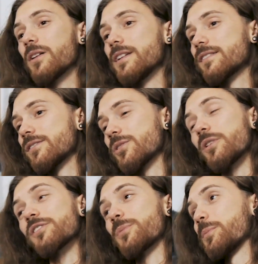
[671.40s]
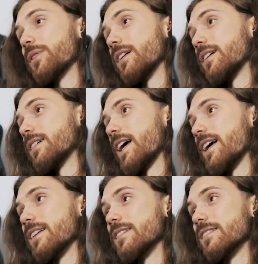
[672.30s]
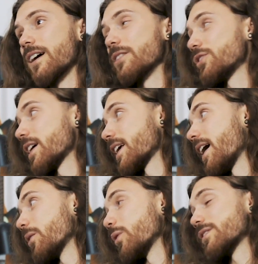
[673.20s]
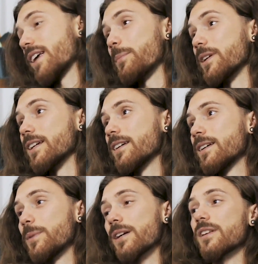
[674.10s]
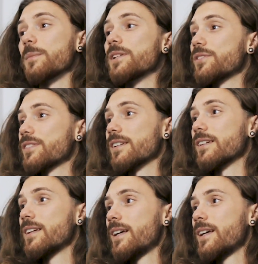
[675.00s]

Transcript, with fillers: I'll listen to what's popular and I'll check out what's happening because I'm interested,